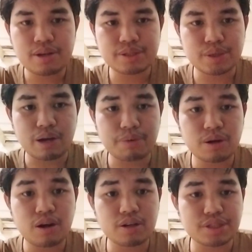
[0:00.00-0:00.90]
So
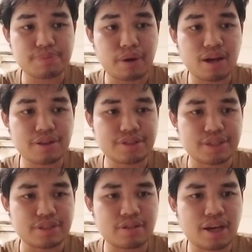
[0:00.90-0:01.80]
among all the
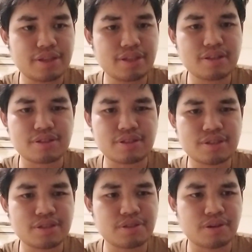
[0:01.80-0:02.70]
topologies, I think that
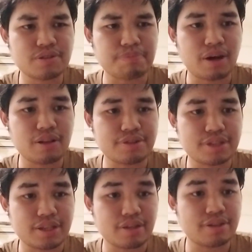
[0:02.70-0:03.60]
star
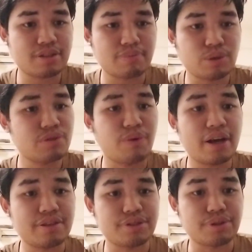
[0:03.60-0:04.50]
topology is the most
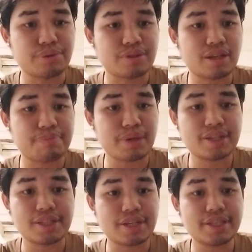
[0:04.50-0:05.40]
widely used
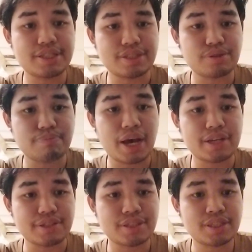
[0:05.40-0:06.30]
because it's easy to
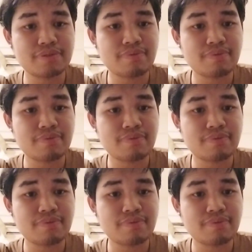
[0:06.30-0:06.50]
manage